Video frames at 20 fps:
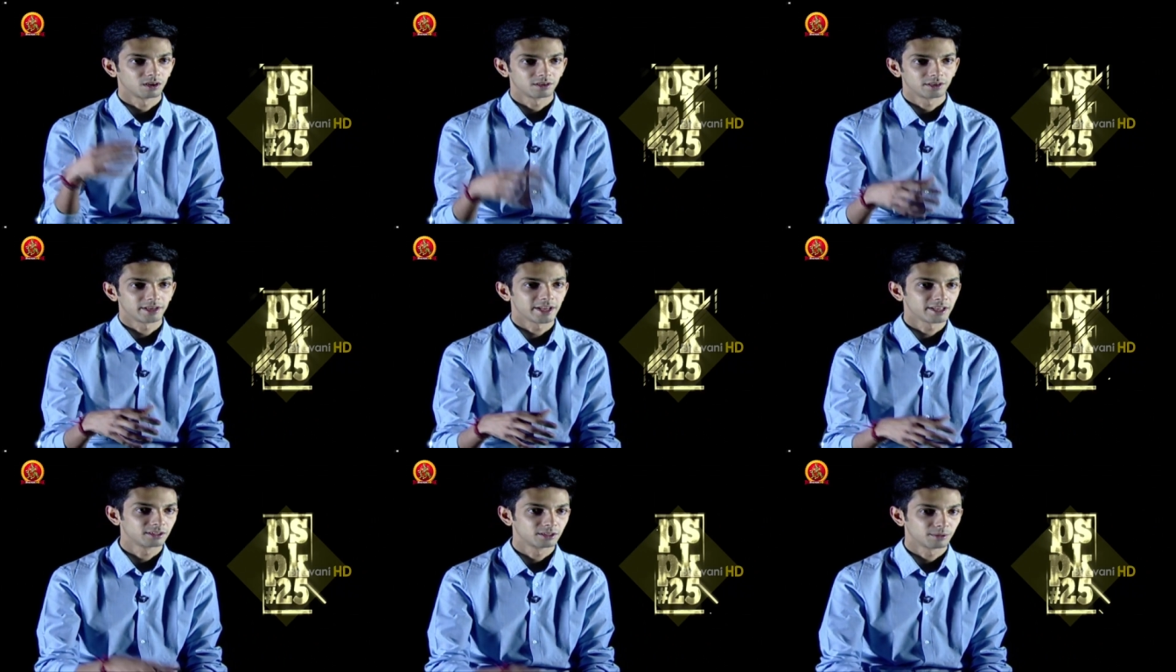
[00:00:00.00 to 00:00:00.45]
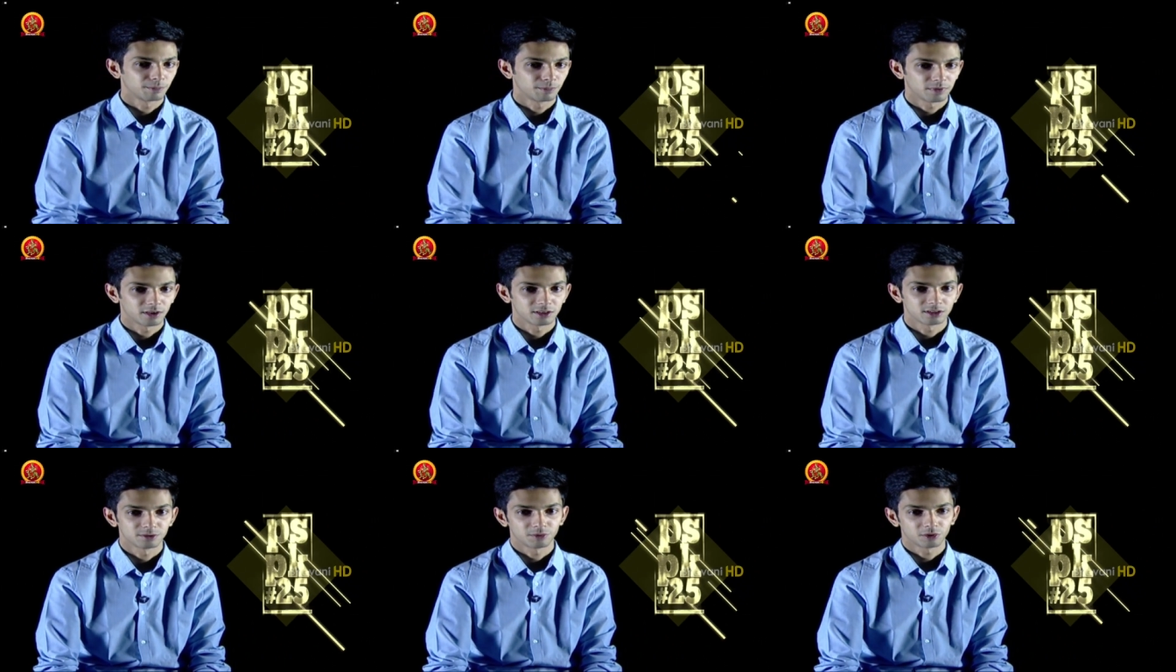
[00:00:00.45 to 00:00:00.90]
take the
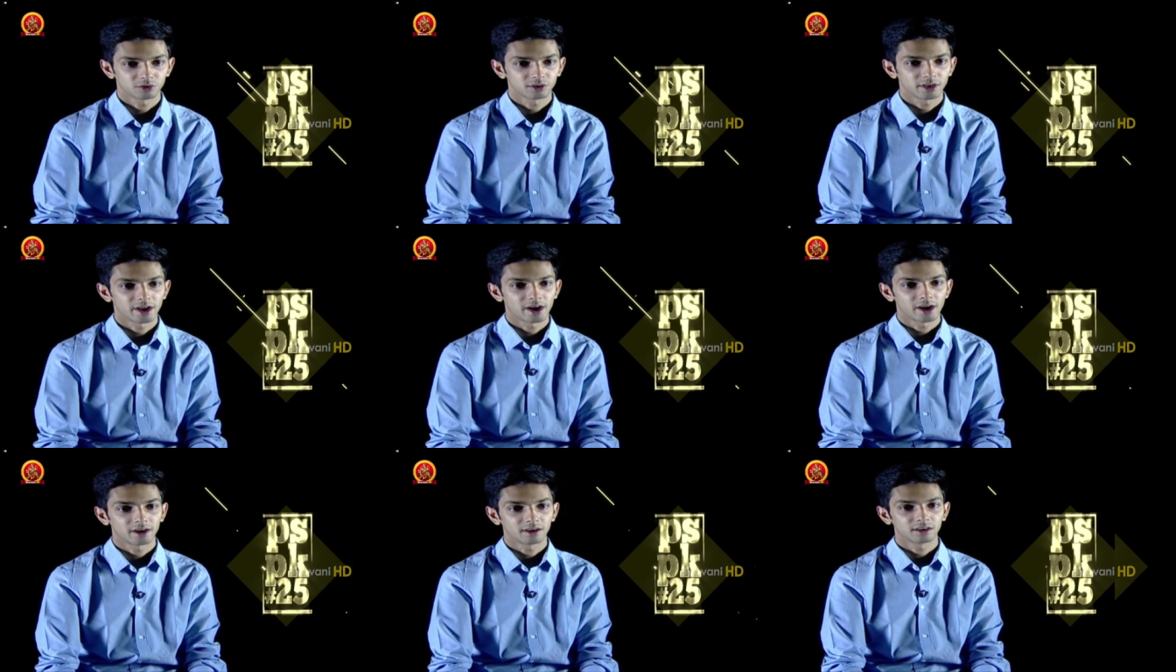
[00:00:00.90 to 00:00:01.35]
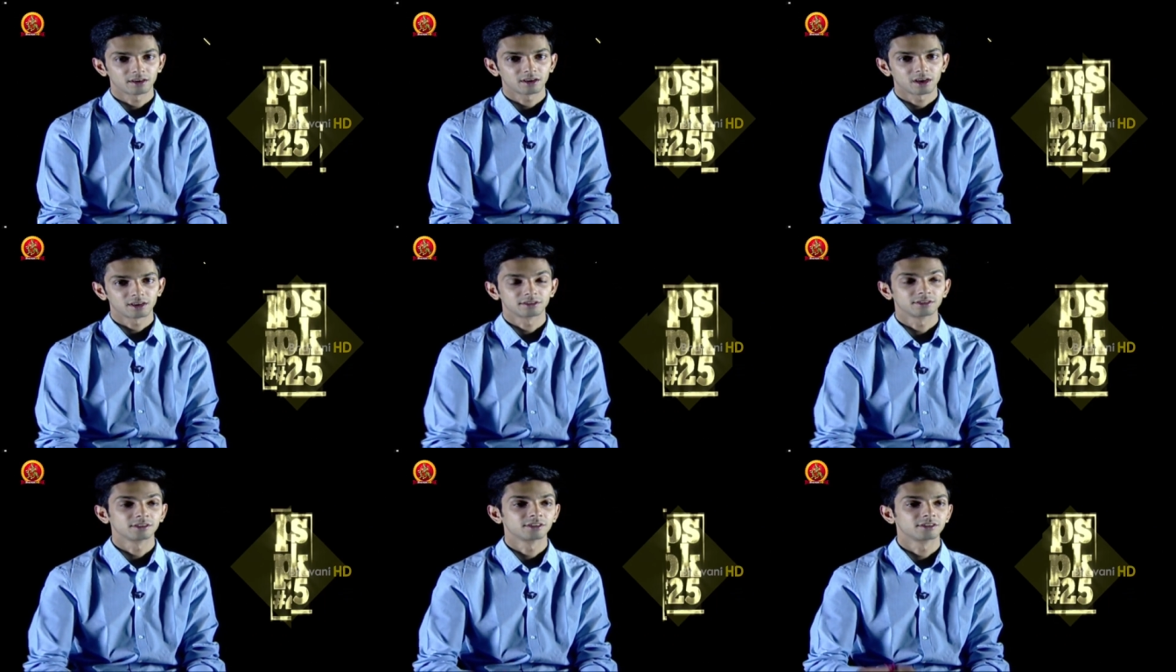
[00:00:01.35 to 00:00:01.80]
plunge, because I hadn't
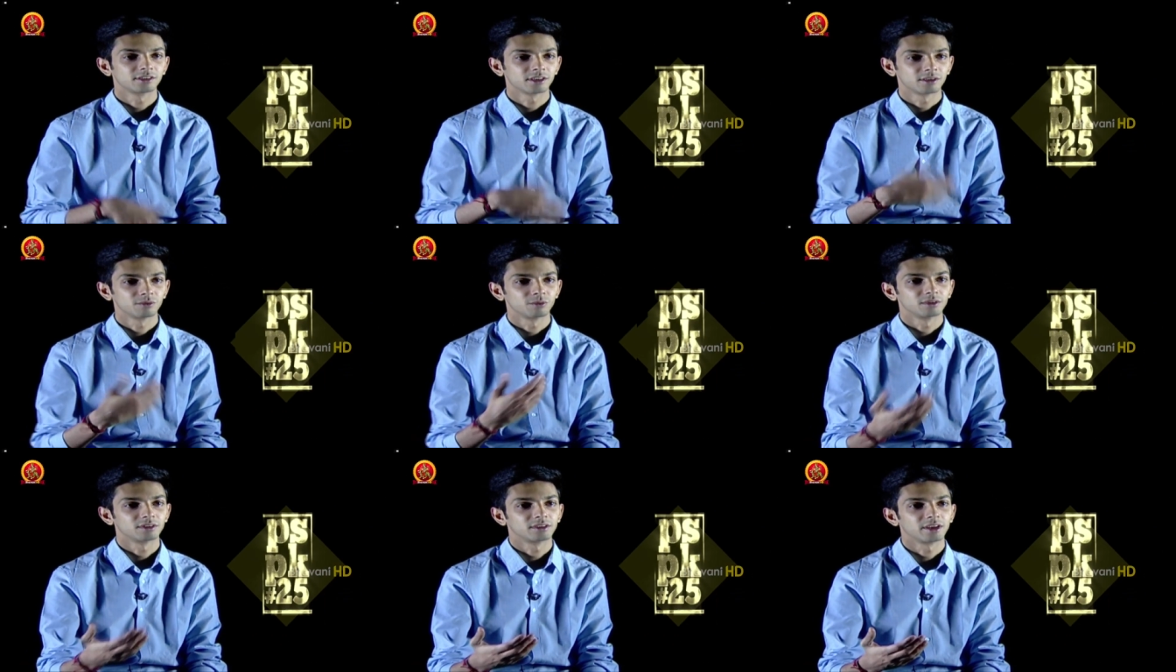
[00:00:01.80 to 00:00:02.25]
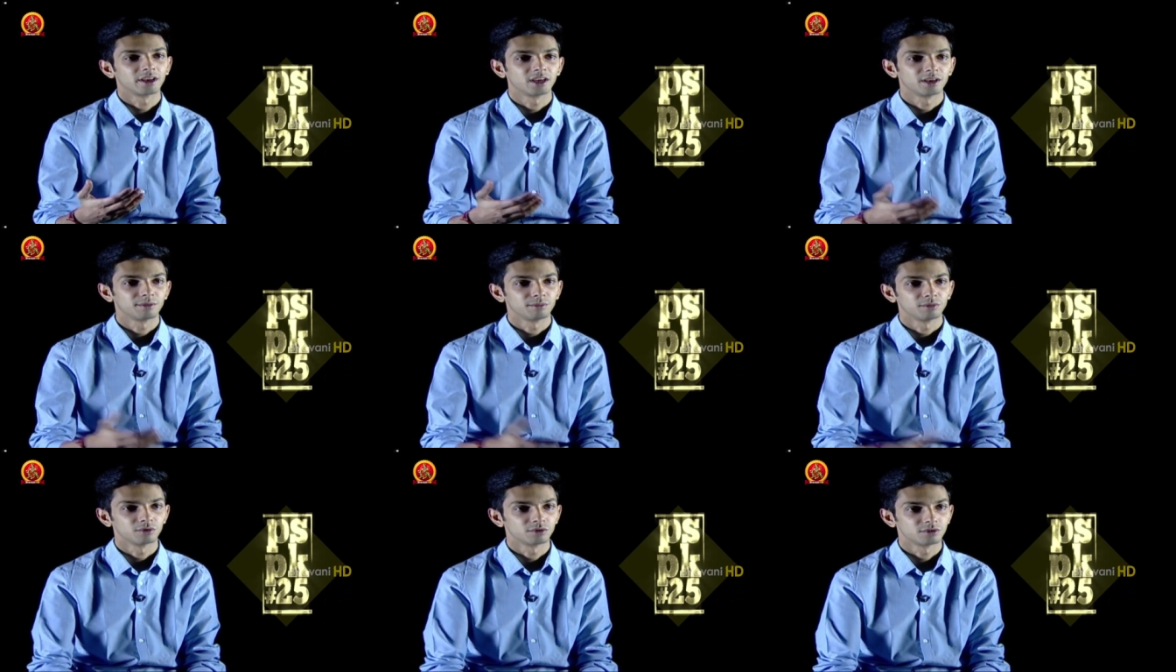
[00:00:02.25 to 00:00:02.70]
assisted with
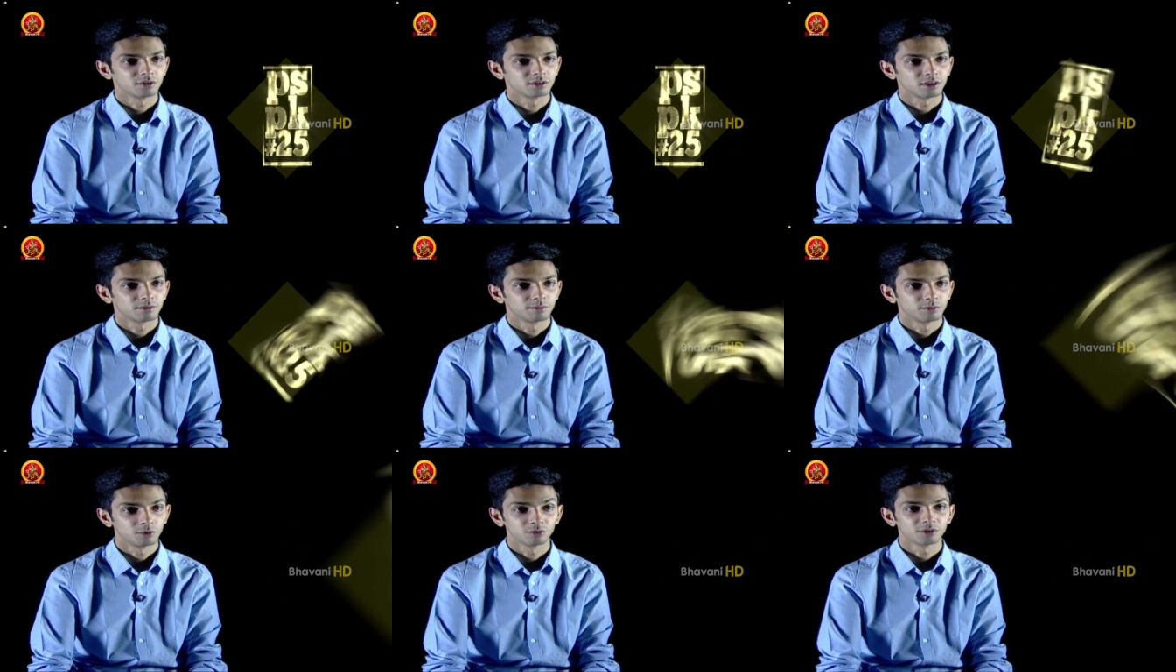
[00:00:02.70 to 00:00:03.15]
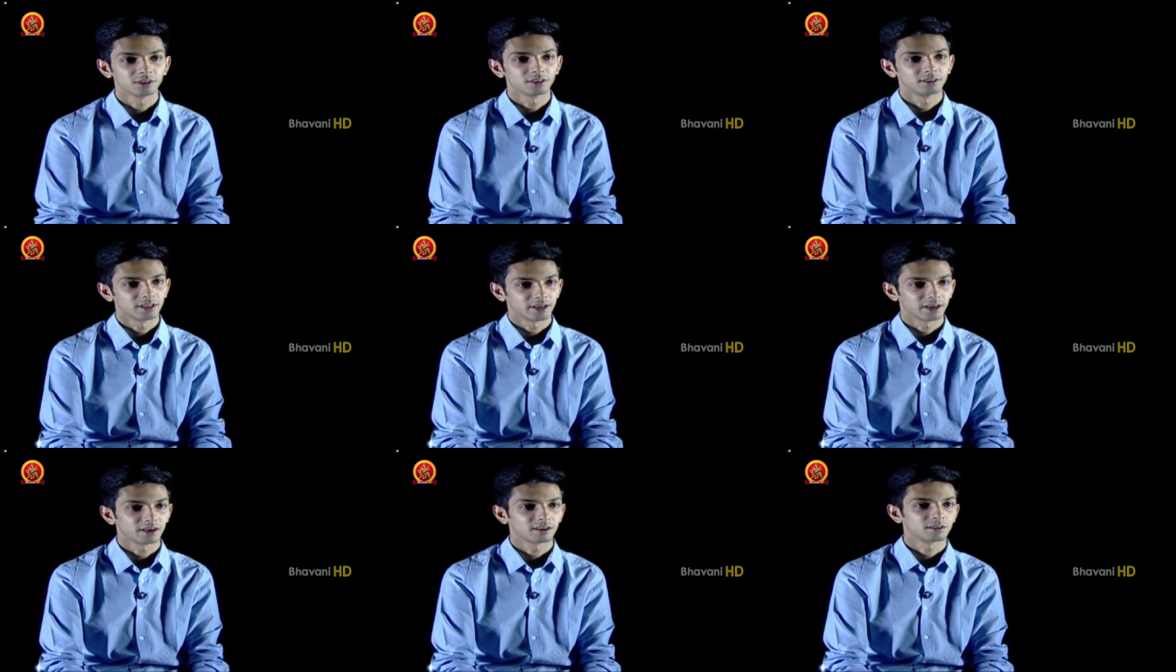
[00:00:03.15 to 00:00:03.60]
any music
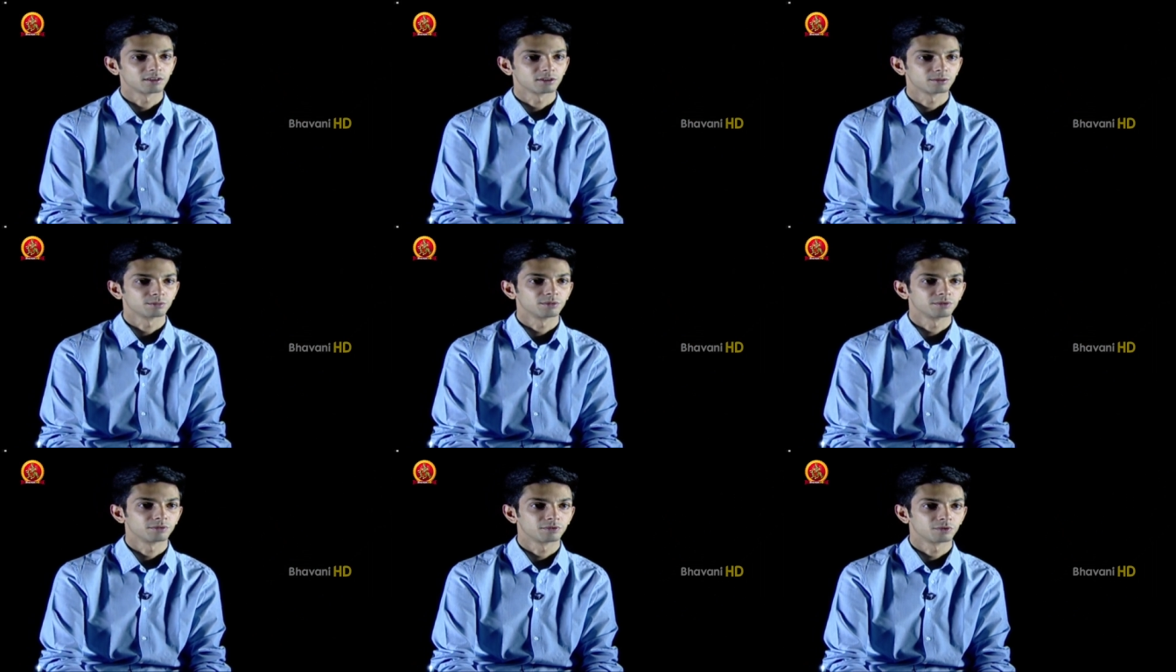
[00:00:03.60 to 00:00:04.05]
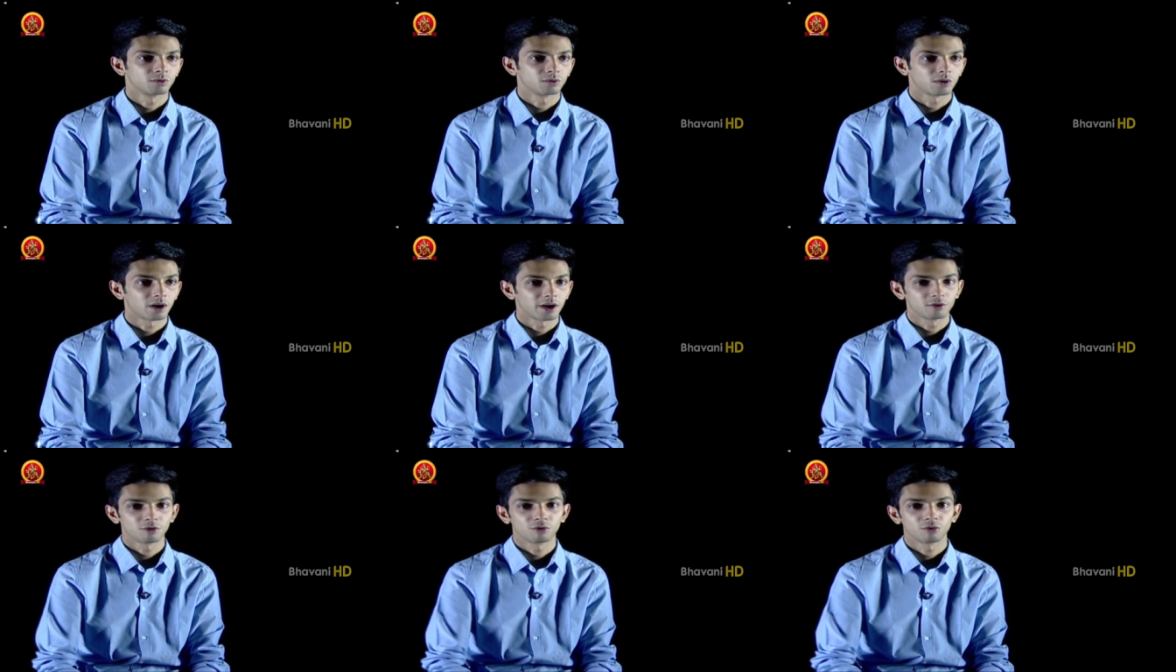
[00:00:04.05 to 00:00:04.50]
directors before.
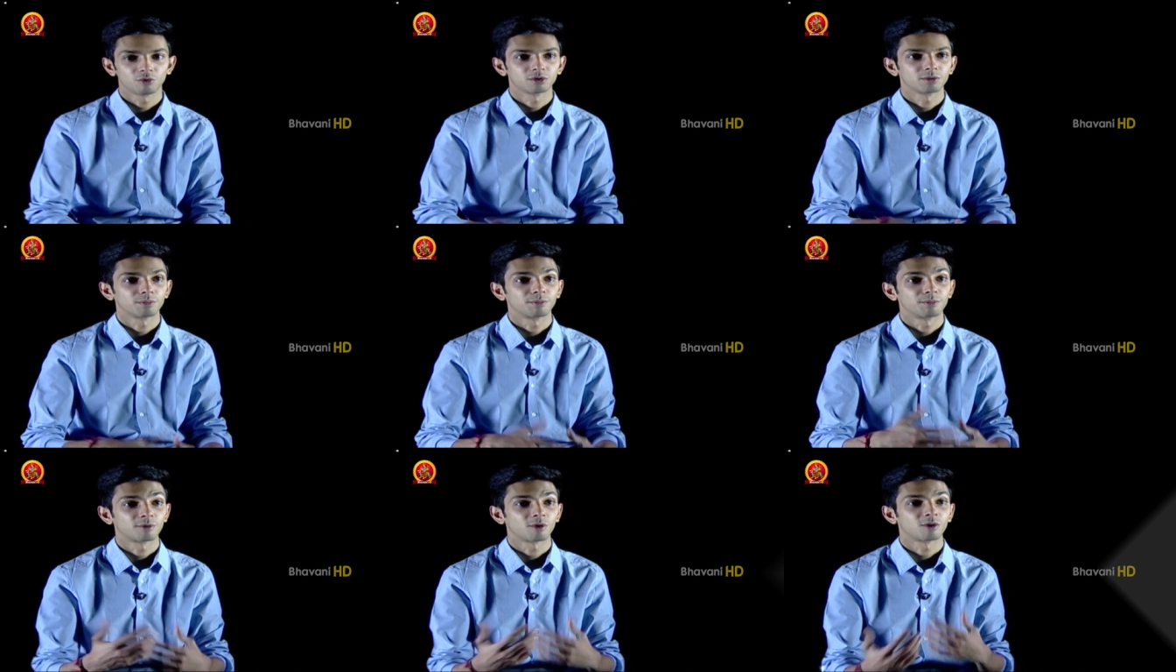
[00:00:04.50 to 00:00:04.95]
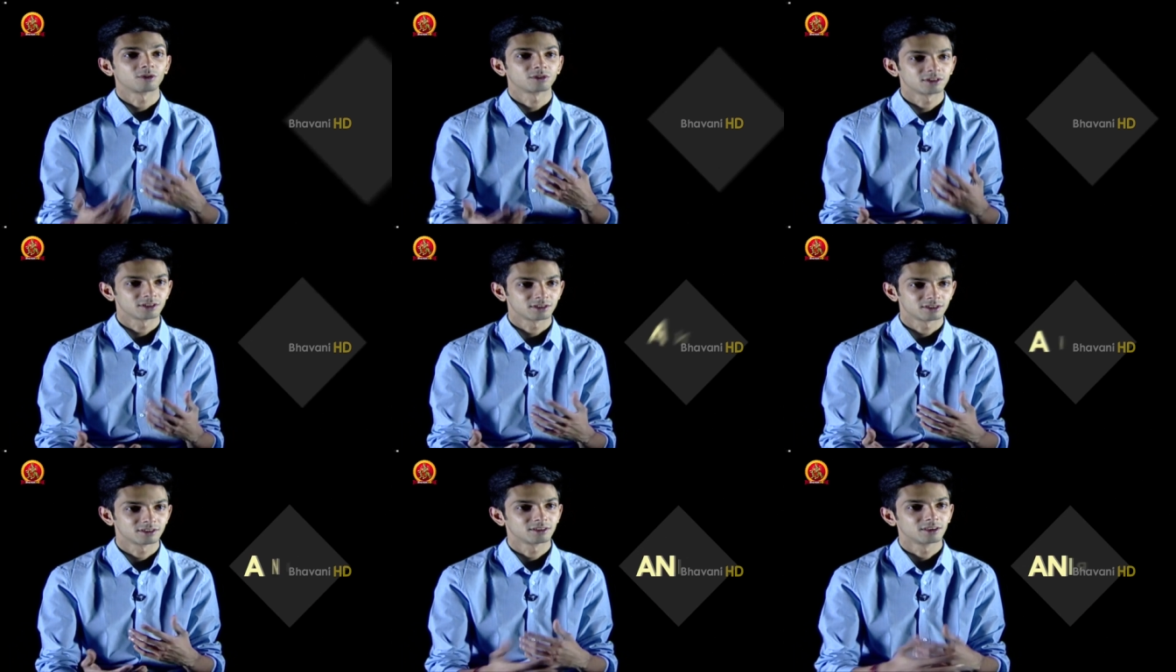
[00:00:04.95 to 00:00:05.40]
I don't know the
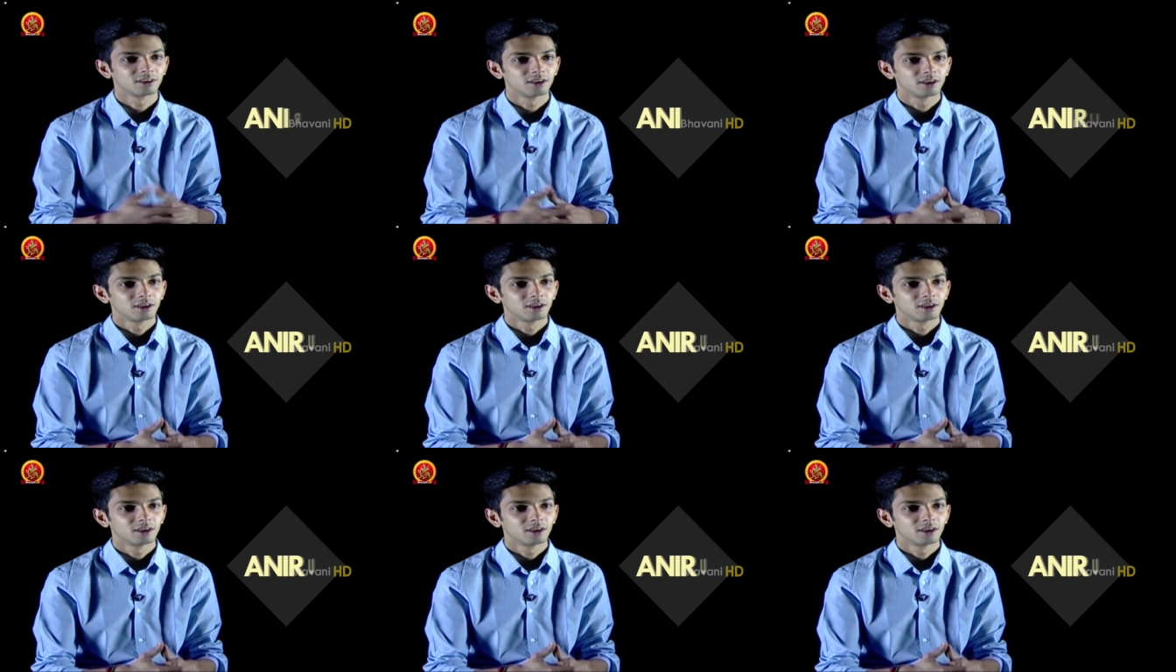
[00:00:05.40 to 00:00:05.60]
process.